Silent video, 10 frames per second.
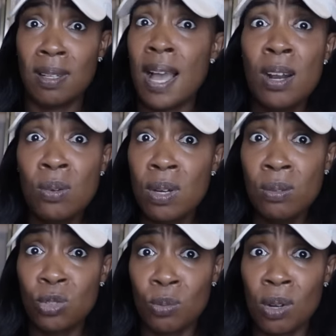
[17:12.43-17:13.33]
I don't
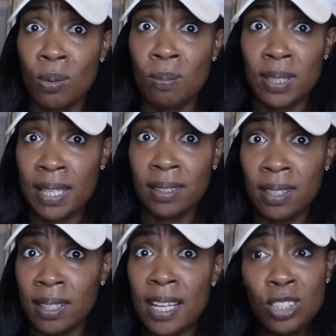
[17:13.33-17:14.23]
know Jerome like
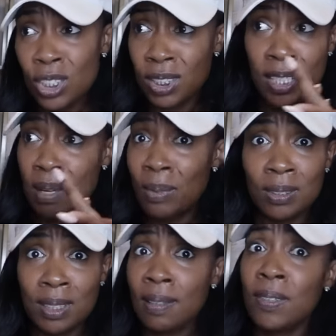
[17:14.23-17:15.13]
that. I just see him
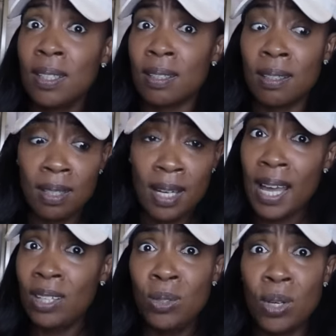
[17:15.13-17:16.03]
on TV.
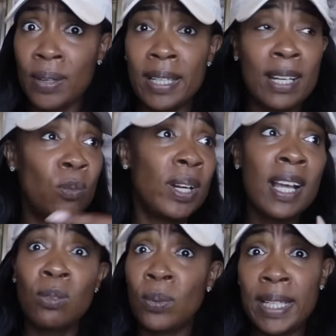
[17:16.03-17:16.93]
How you know? And
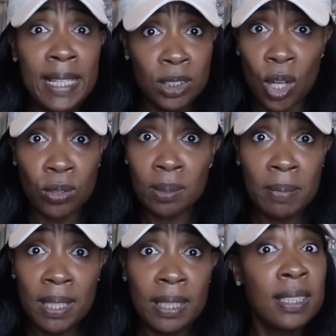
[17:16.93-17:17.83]
when he talked to
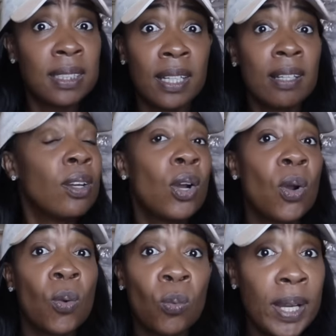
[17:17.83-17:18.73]
me, he said
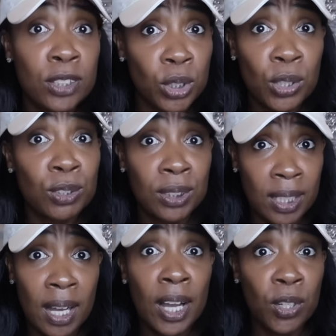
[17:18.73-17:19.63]
rates are going to
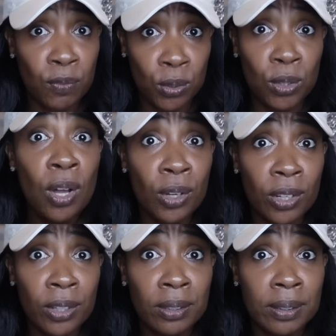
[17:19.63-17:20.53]
stay higher for
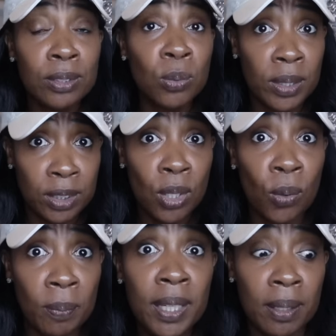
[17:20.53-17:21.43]
longer, is what he
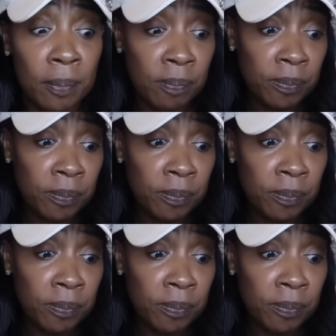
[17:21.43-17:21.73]
told me.